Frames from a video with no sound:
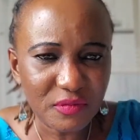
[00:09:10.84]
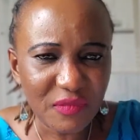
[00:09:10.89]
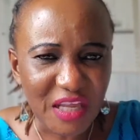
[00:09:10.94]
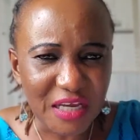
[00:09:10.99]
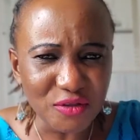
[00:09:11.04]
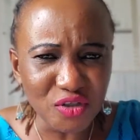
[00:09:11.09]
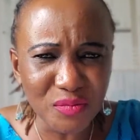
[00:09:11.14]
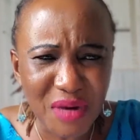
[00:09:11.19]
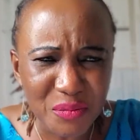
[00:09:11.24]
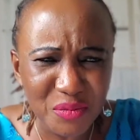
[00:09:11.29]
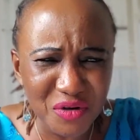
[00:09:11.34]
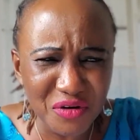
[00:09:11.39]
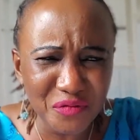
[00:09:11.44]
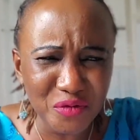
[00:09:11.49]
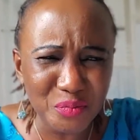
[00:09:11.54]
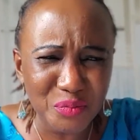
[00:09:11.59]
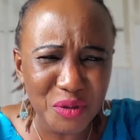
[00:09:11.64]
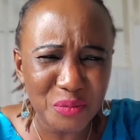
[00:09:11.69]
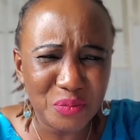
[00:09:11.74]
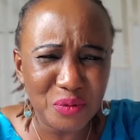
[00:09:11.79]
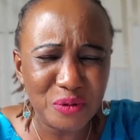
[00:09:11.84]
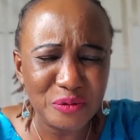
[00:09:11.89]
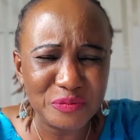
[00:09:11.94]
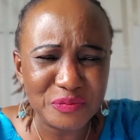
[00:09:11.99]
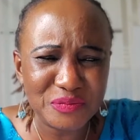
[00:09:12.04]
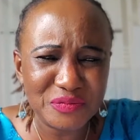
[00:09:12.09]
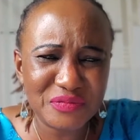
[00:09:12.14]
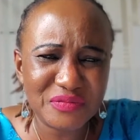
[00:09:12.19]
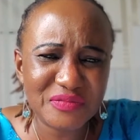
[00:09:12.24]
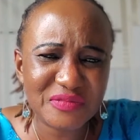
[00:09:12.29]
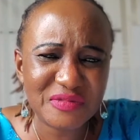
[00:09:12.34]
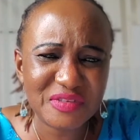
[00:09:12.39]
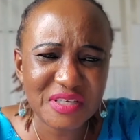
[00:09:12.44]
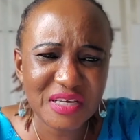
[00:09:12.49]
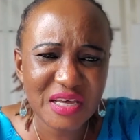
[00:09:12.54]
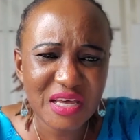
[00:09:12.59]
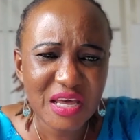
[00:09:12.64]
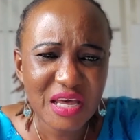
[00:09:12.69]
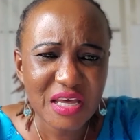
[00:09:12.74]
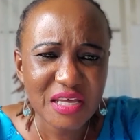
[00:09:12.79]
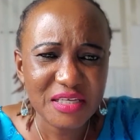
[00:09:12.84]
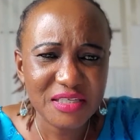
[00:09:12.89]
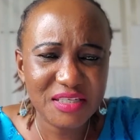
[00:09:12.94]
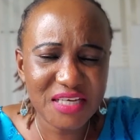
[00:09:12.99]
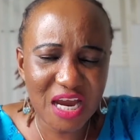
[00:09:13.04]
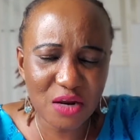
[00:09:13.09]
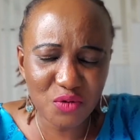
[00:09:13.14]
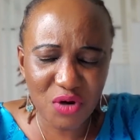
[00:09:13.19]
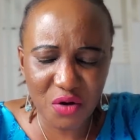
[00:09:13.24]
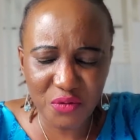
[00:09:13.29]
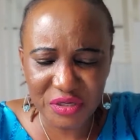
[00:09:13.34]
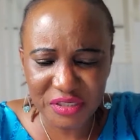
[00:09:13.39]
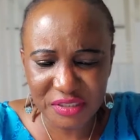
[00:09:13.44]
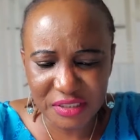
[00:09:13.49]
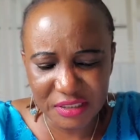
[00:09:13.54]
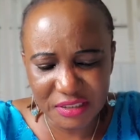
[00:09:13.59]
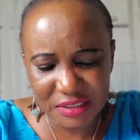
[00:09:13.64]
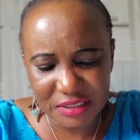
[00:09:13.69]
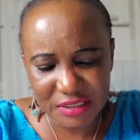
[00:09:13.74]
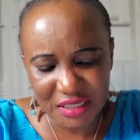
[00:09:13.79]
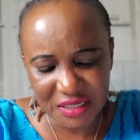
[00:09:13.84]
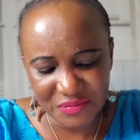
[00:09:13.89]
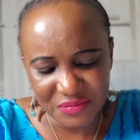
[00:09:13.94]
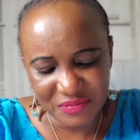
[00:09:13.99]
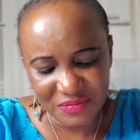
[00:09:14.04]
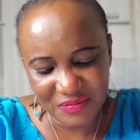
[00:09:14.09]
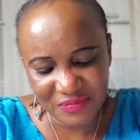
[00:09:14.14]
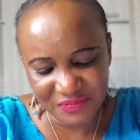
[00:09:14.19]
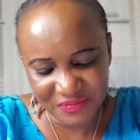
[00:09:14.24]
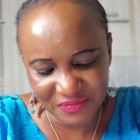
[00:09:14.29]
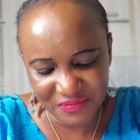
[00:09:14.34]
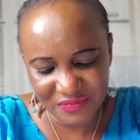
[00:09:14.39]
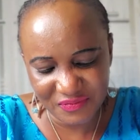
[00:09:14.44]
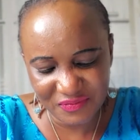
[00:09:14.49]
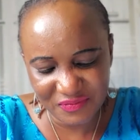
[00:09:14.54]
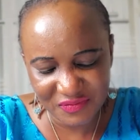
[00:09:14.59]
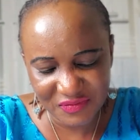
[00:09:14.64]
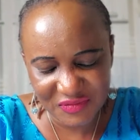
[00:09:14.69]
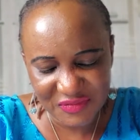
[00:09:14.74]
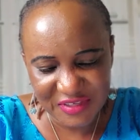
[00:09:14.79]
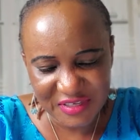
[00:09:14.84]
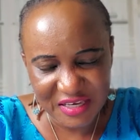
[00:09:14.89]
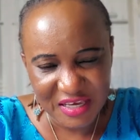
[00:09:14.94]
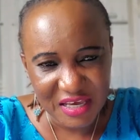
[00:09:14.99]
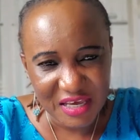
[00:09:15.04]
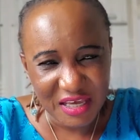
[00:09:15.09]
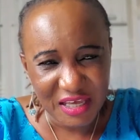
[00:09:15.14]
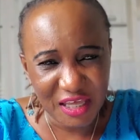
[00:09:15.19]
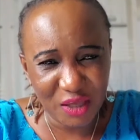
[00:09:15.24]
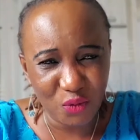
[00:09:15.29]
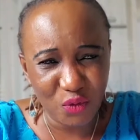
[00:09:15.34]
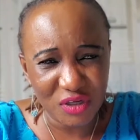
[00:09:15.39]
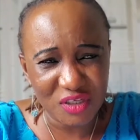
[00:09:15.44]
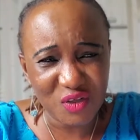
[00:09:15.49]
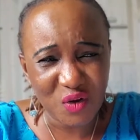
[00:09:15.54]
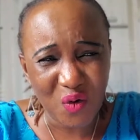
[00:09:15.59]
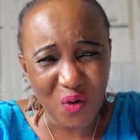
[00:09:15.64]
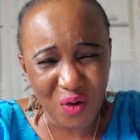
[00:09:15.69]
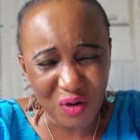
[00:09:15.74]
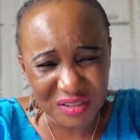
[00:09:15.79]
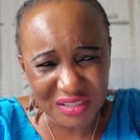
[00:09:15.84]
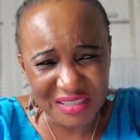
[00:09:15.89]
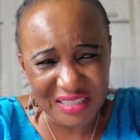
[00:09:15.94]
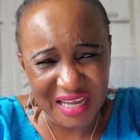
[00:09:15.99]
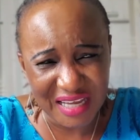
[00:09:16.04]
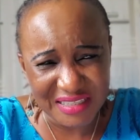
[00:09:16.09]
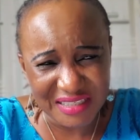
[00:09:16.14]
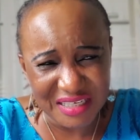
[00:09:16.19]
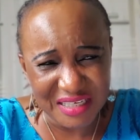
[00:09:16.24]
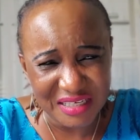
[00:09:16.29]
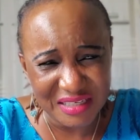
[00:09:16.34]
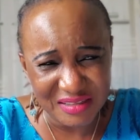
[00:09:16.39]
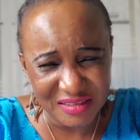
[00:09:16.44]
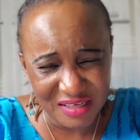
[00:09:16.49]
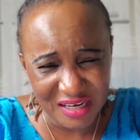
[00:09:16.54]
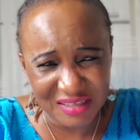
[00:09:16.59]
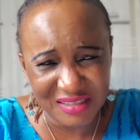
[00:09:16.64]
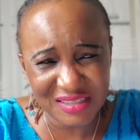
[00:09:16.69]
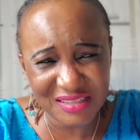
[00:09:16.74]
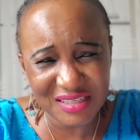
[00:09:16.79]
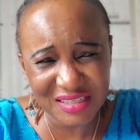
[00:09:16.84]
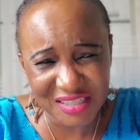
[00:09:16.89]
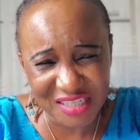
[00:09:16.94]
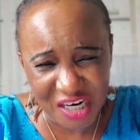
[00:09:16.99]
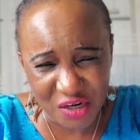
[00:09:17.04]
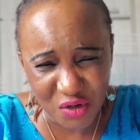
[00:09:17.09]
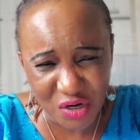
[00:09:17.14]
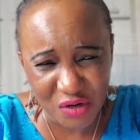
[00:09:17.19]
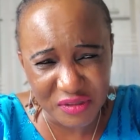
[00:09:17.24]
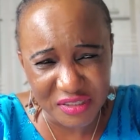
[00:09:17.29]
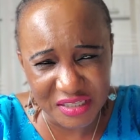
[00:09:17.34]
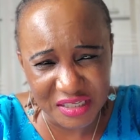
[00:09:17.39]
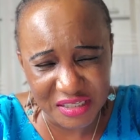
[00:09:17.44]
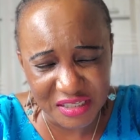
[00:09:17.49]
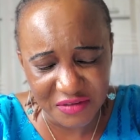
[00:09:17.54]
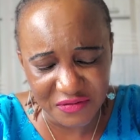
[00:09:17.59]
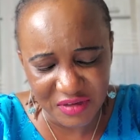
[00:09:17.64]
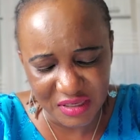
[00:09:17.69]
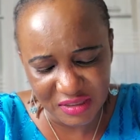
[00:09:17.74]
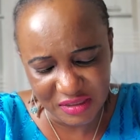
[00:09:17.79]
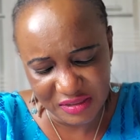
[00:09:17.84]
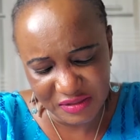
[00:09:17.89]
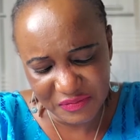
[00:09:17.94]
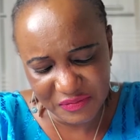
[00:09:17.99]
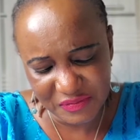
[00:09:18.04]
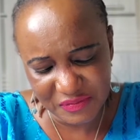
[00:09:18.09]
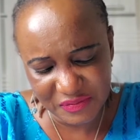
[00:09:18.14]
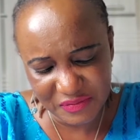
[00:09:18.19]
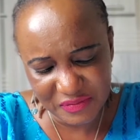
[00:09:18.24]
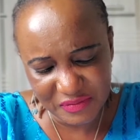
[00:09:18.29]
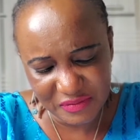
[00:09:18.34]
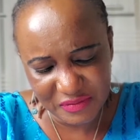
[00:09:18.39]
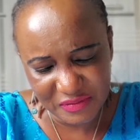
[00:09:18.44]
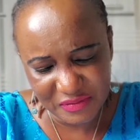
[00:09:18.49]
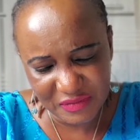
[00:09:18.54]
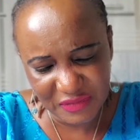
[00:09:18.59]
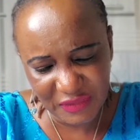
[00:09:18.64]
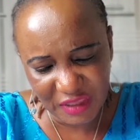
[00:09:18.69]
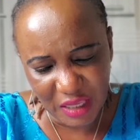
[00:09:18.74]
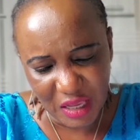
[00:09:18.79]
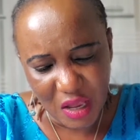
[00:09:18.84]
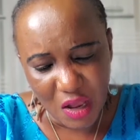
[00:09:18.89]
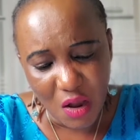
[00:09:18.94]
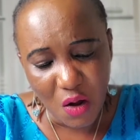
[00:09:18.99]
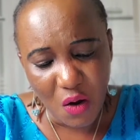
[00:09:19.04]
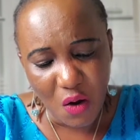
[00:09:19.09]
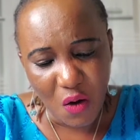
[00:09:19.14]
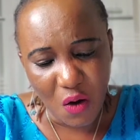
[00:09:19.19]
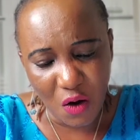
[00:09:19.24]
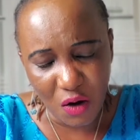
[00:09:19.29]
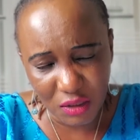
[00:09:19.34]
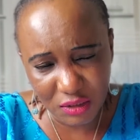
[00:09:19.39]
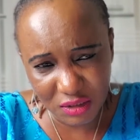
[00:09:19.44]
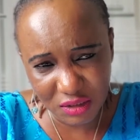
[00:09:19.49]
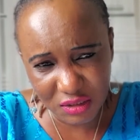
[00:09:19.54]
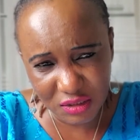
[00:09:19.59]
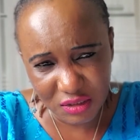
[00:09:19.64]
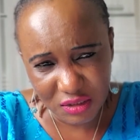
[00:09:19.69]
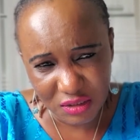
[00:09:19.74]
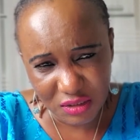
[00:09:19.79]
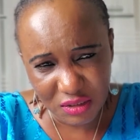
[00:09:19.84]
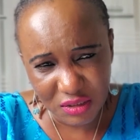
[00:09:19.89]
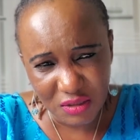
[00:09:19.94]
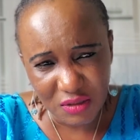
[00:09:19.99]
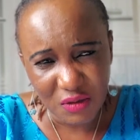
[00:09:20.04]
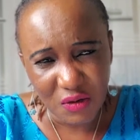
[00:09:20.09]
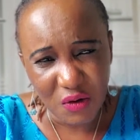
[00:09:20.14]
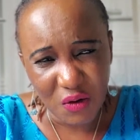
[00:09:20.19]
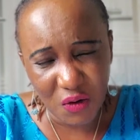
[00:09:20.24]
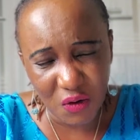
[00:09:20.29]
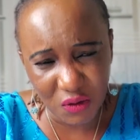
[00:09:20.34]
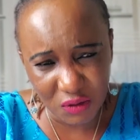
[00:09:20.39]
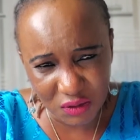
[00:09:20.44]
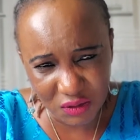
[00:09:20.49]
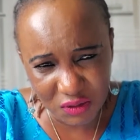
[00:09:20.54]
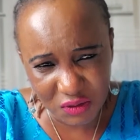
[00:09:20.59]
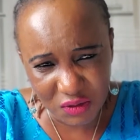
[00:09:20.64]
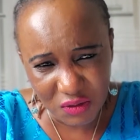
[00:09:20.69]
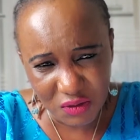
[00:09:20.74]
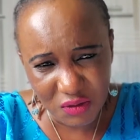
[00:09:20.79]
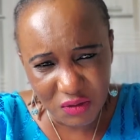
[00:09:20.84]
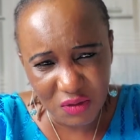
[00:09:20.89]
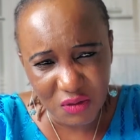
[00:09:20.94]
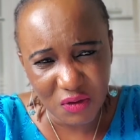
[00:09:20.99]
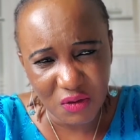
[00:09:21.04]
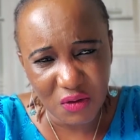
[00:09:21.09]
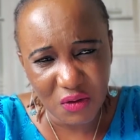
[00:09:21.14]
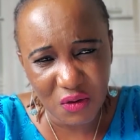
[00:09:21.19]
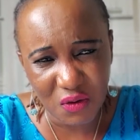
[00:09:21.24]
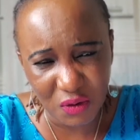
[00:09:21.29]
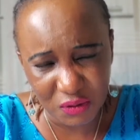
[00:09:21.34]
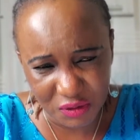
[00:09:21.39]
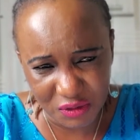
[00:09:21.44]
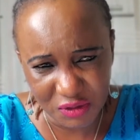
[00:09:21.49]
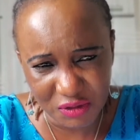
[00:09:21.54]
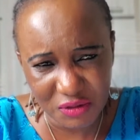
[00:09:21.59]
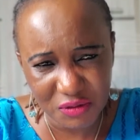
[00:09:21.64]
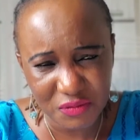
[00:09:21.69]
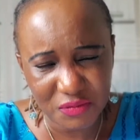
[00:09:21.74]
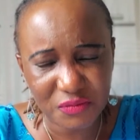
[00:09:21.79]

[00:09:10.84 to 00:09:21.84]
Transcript: So, my beautiful people, January 6 came. Hmm. It was hot that day. Now, this is January 6 event. Hot, hot, hot.